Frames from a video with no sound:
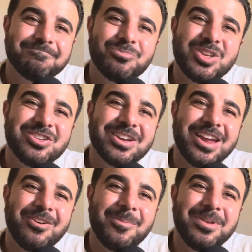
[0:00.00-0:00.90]
we took
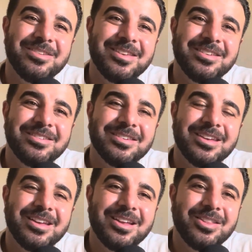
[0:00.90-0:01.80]
care of business.
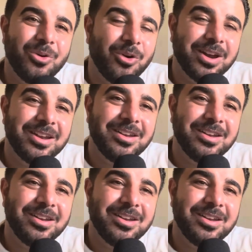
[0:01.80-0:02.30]
The Oregon